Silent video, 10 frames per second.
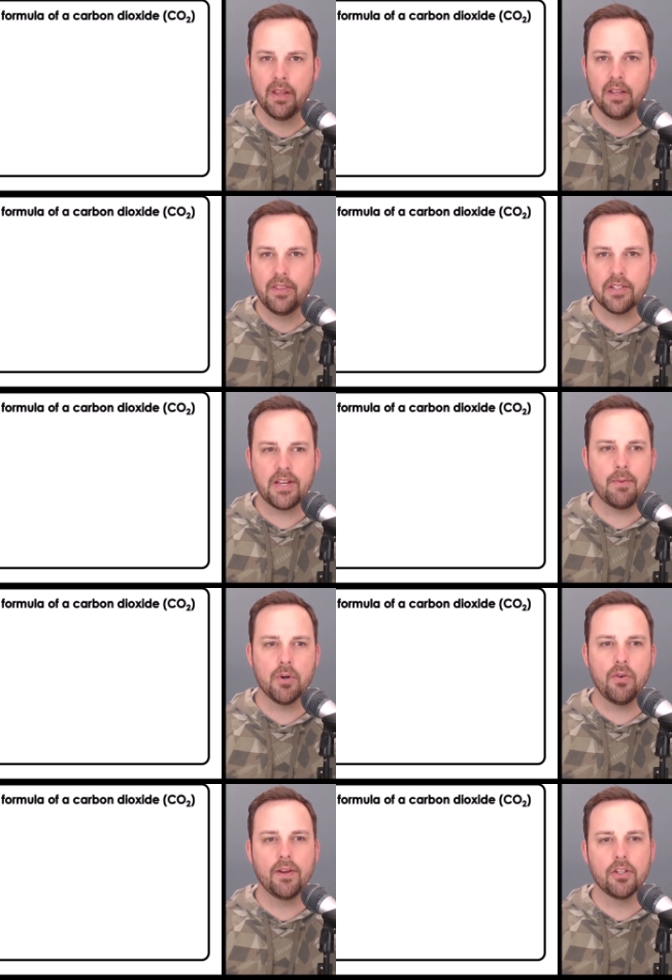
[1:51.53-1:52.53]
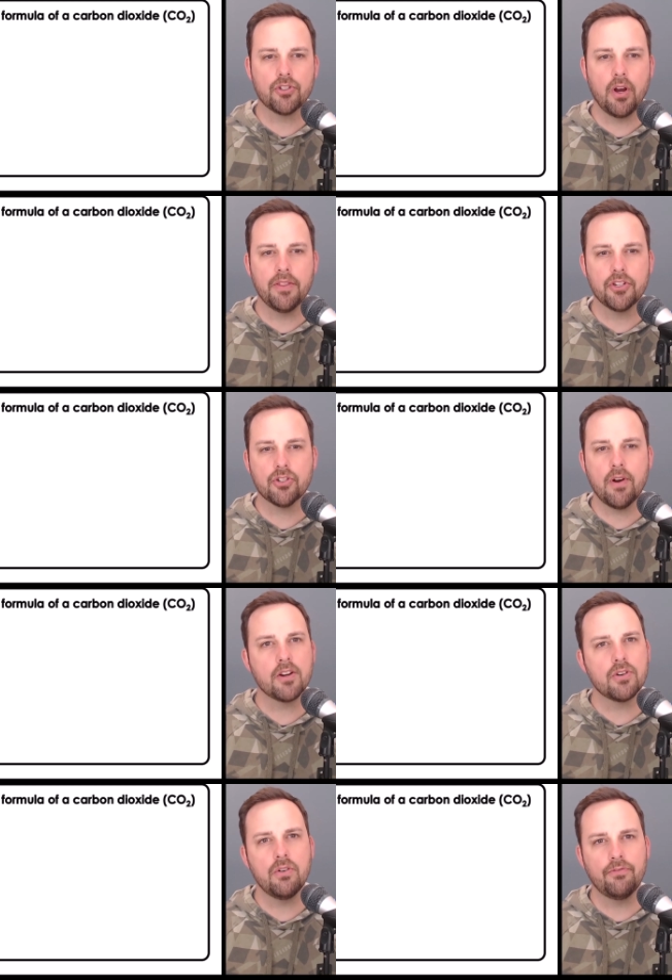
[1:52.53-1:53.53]
This time we're going to draw the
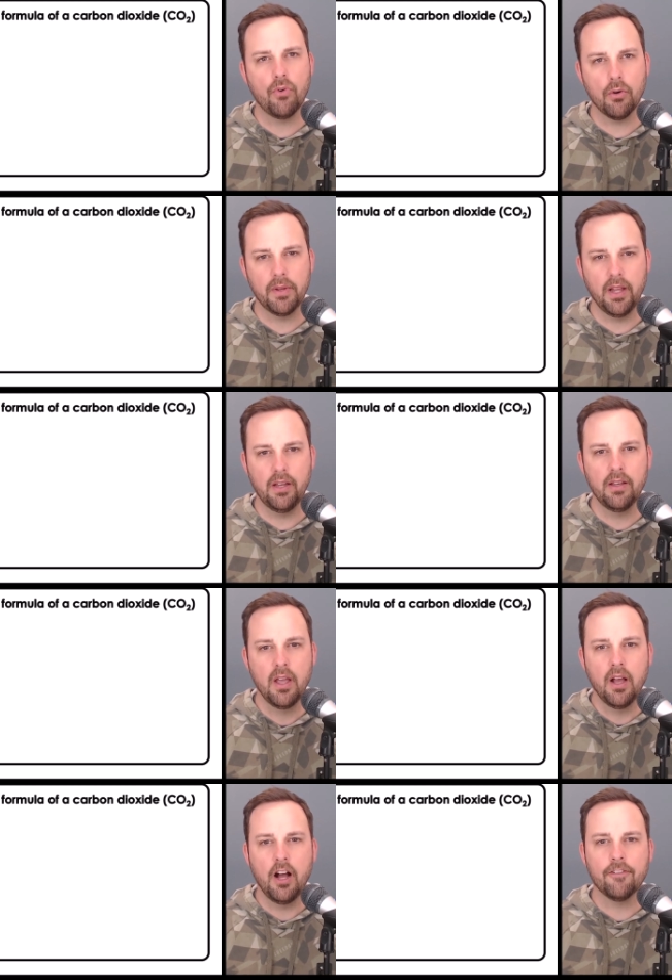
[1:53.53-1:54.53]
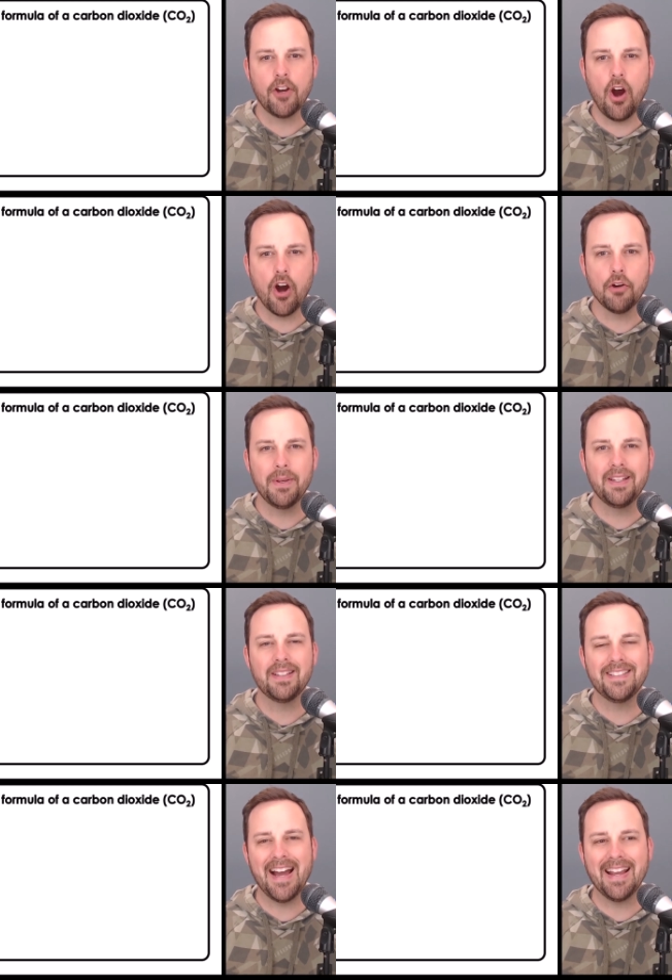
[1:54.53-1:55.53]
structural formula of
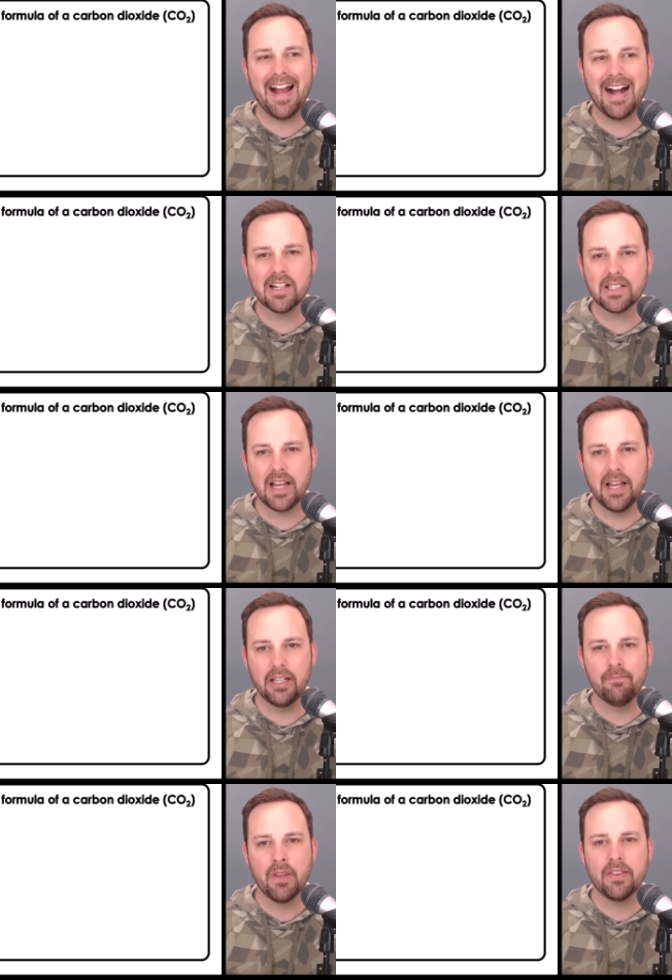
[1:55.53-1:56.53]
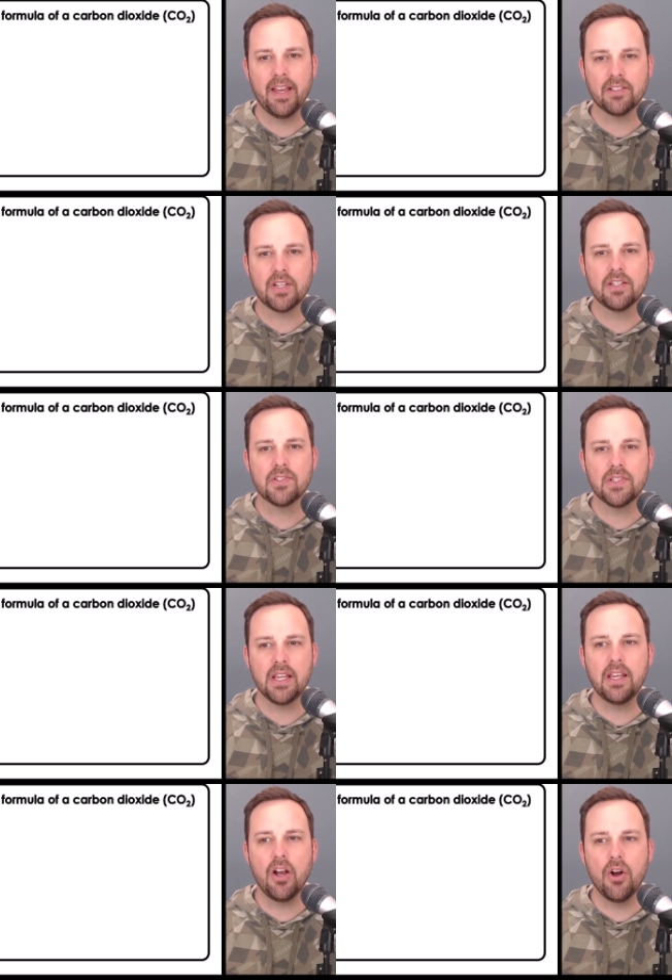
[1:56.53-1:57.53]
carbon dioxide. That's
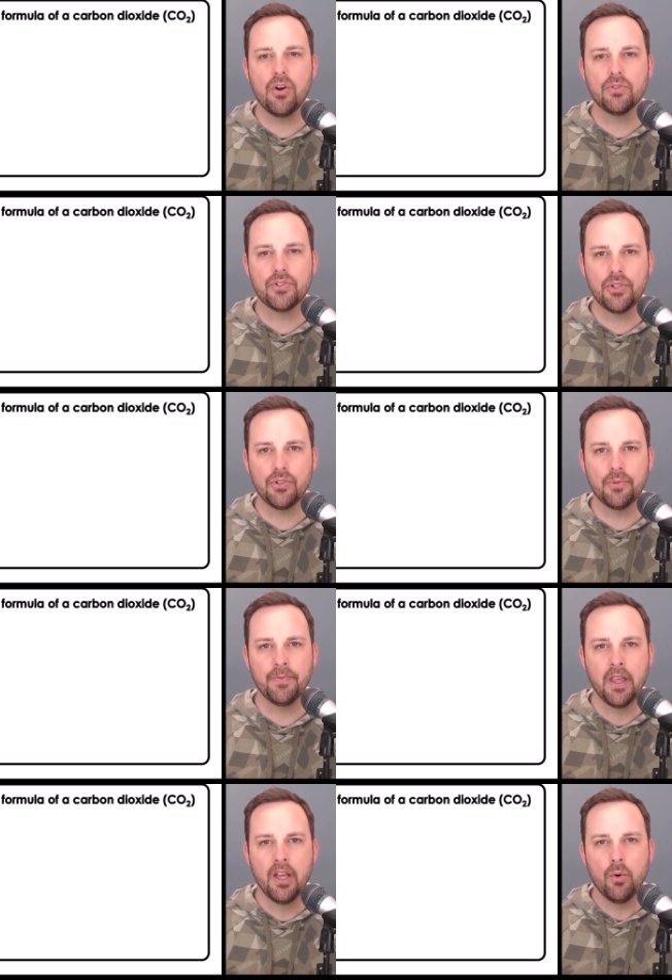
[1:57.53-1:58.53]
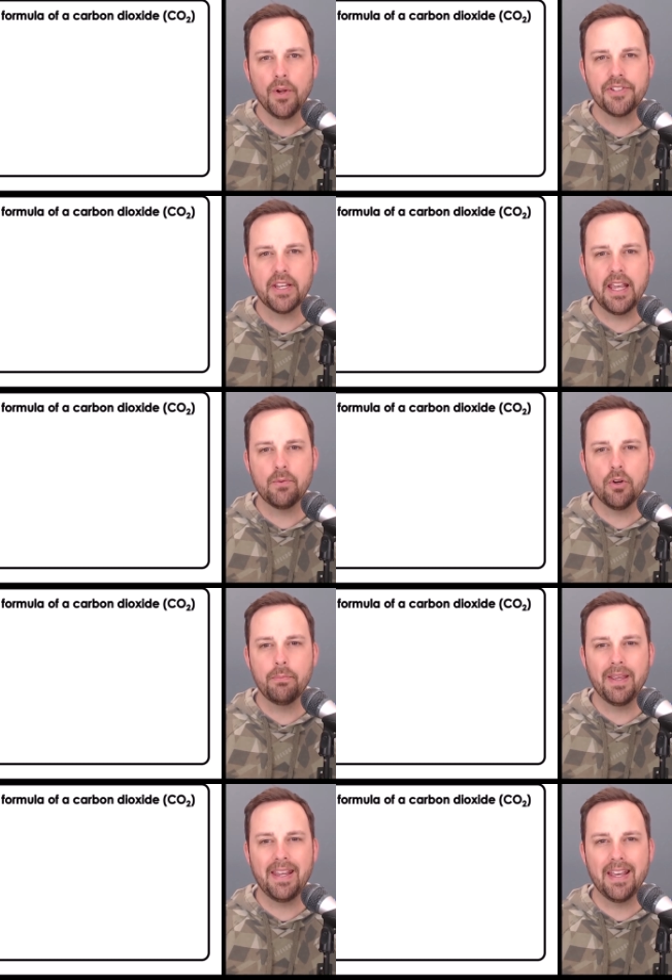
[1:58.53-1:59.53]
CO2. Once again, we'll
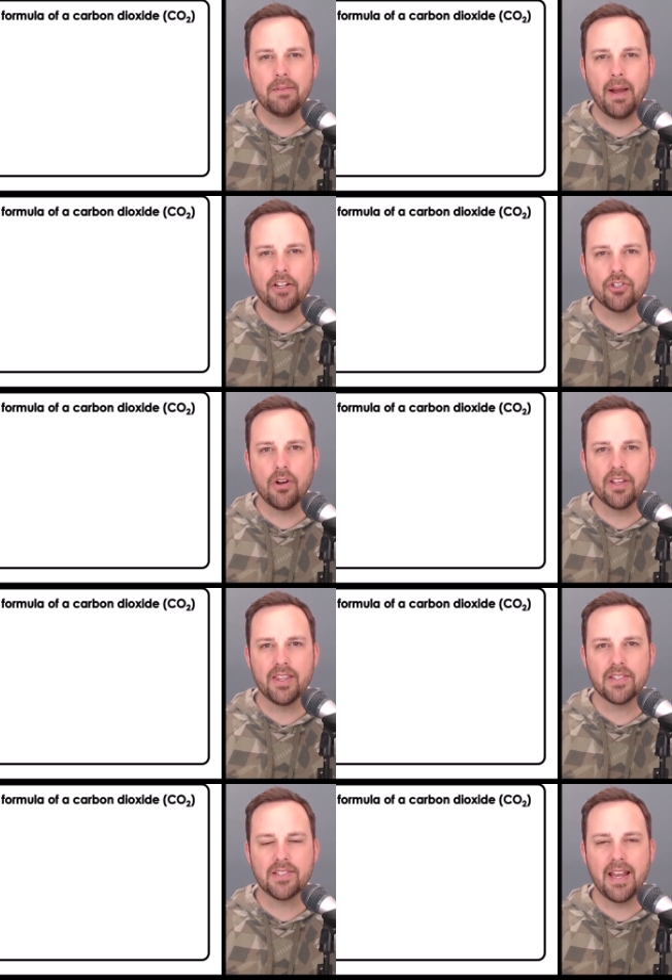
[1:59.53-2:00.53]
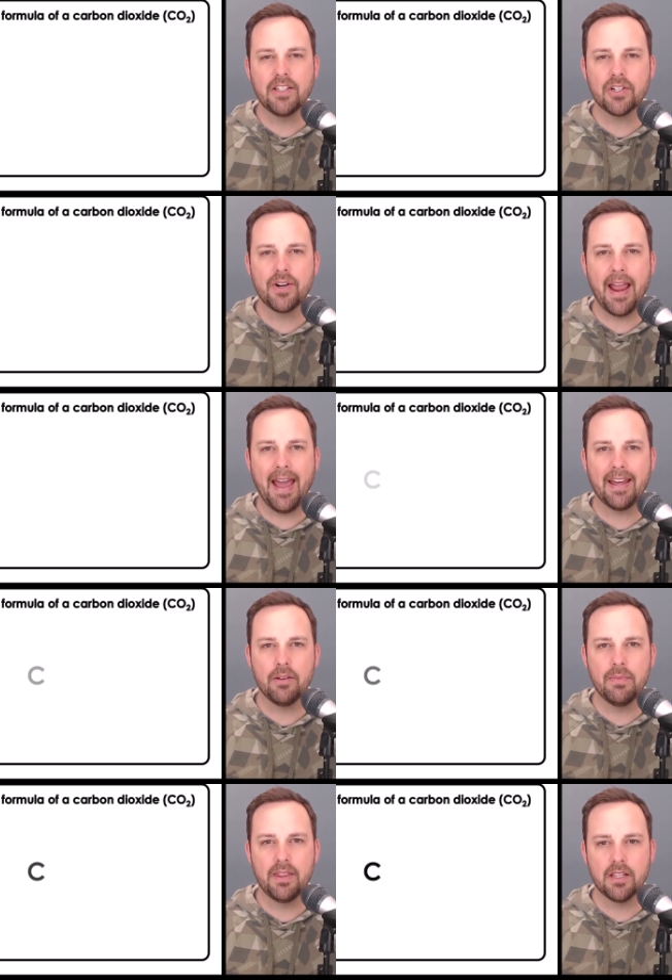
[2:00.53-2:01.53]
begin by drawing the center
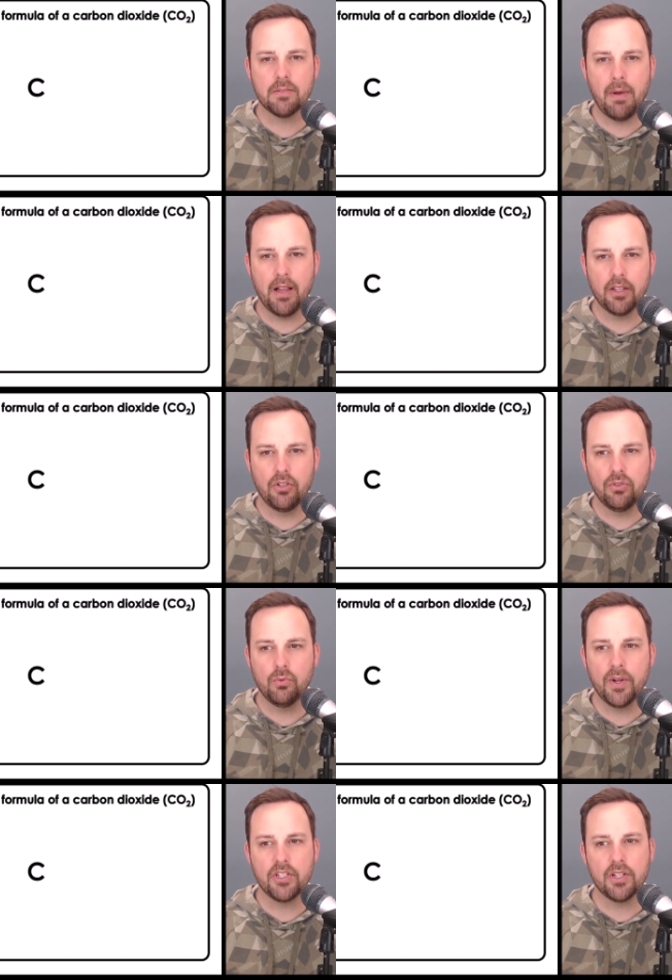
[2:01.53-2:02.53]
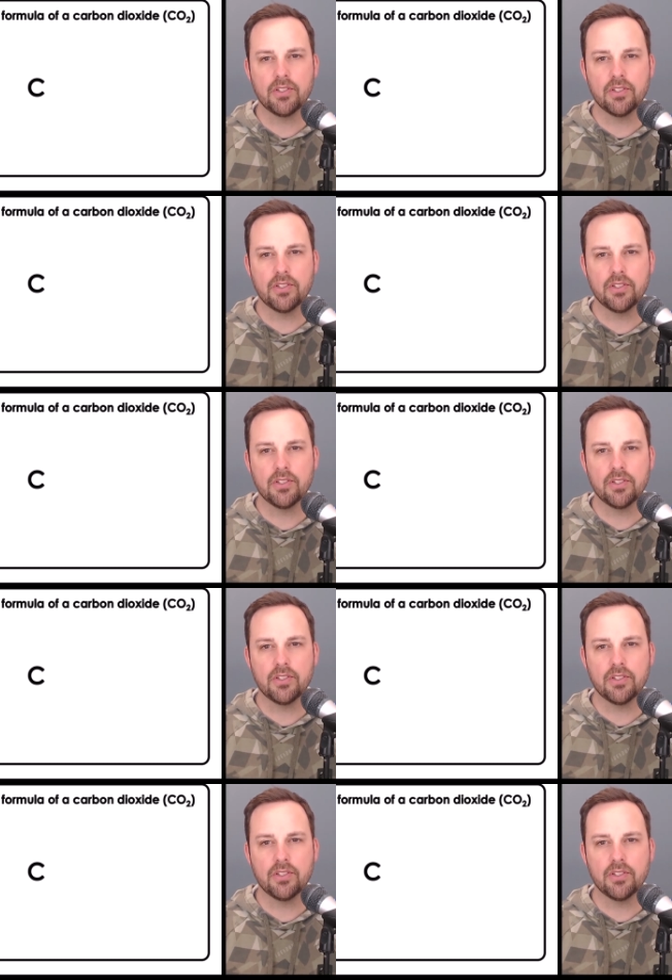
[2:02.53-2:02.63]
atom in this molecule, which is